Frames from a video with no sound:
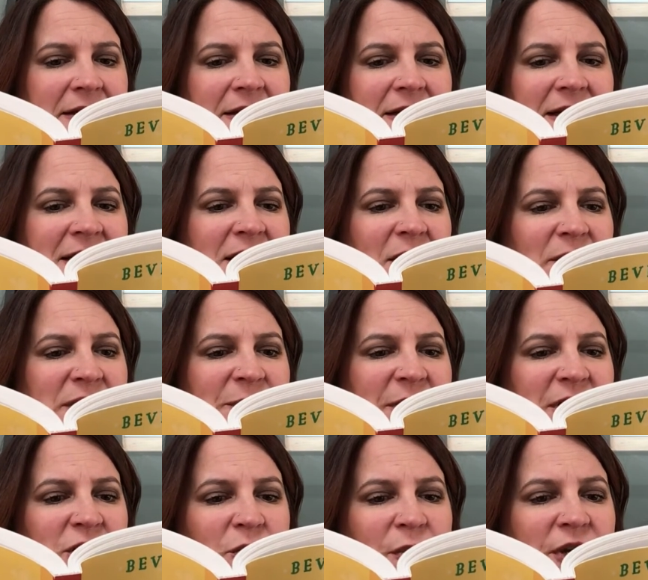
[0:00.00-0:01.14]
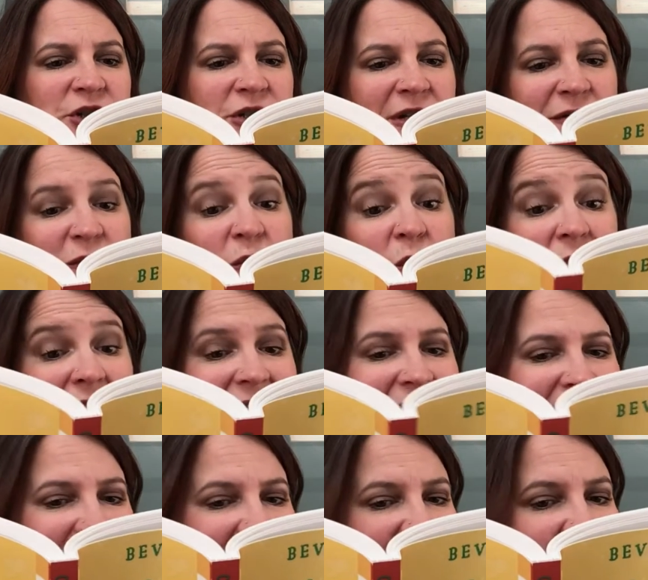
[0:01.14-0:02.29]
It had always been a question of what he could
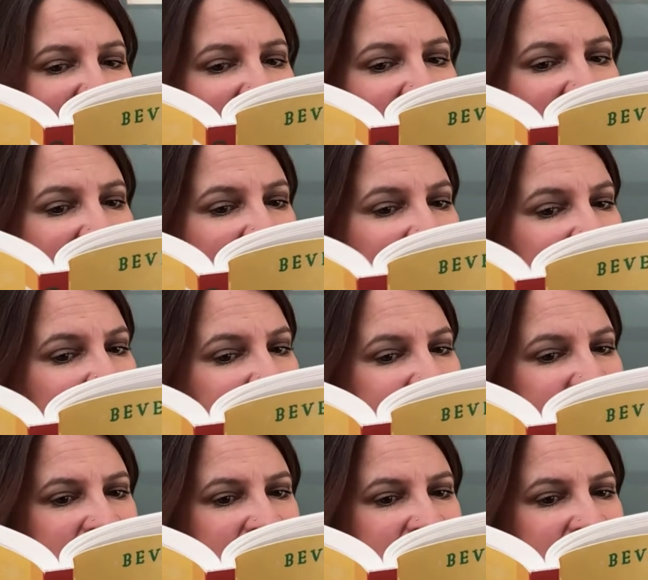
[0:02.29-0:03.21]
get his paws on.